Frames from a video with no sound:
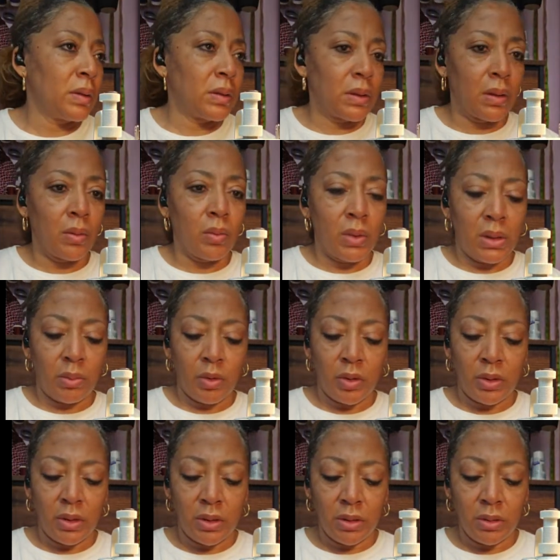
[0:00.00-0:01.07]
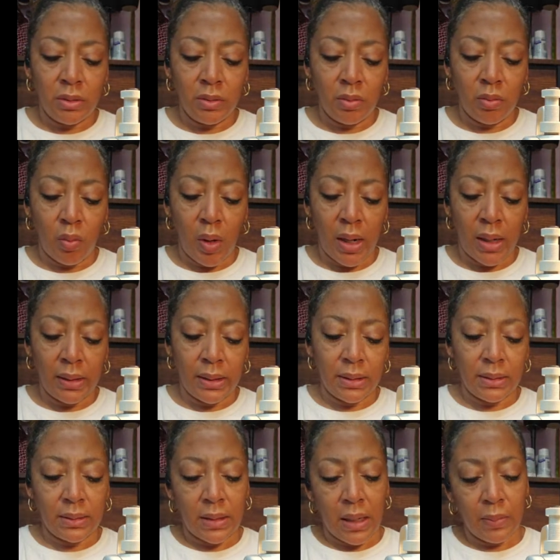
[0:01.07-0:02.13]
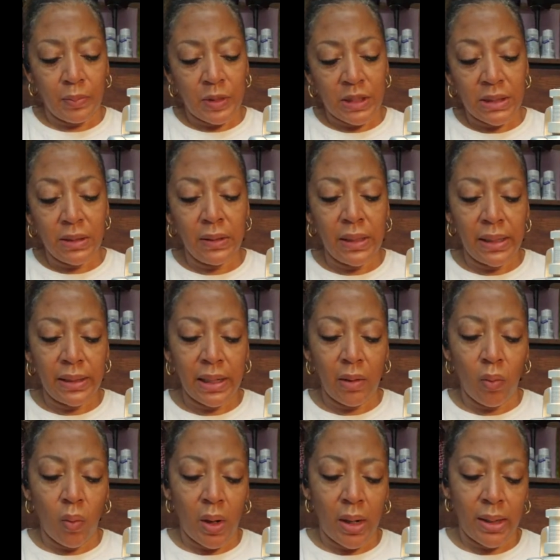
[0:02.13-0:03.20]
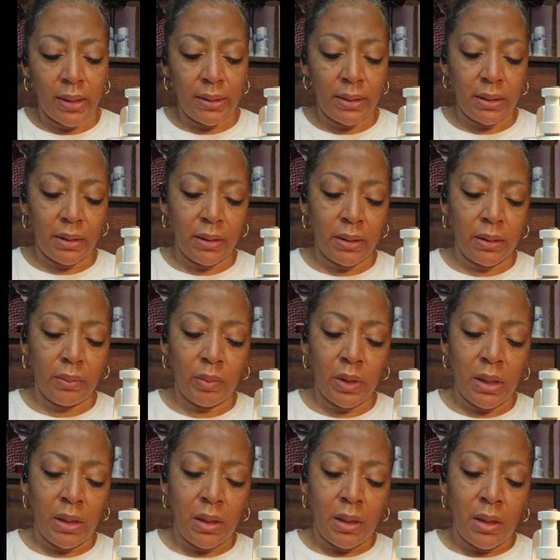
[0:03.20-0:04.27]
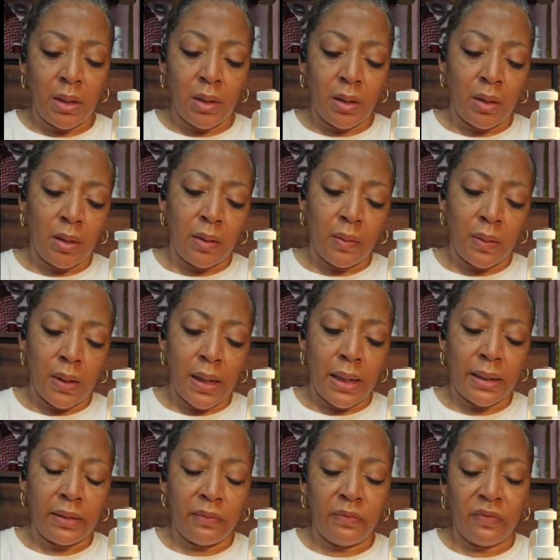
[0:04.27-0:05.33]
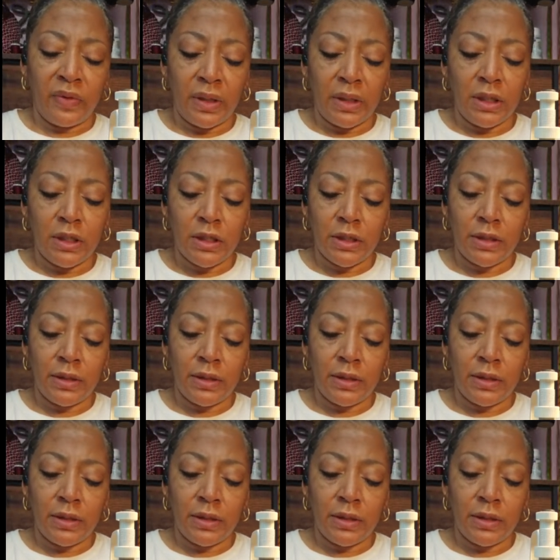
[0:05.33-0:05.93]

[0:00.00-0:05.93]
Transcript: So what I'm gonna do is while that I'm gonna still let that wind up so I can finish